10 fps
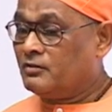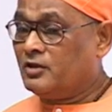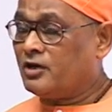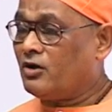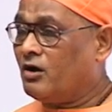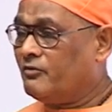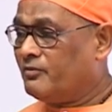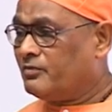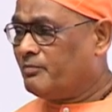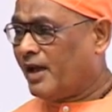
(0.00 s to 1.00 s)
that
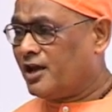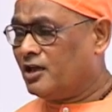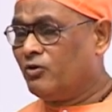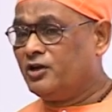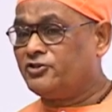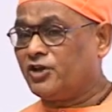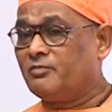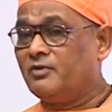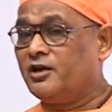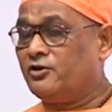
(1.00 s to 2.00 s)
bearing only
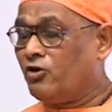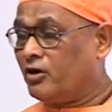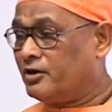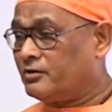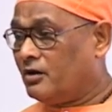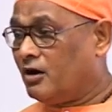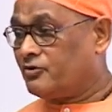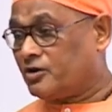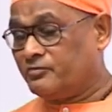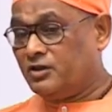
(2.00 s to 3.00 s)
$10 million
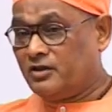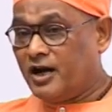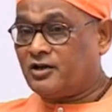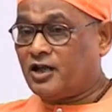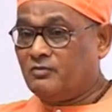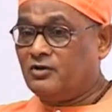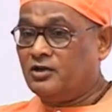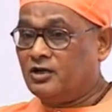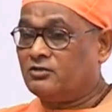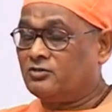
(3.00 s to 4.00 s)
out of that time he had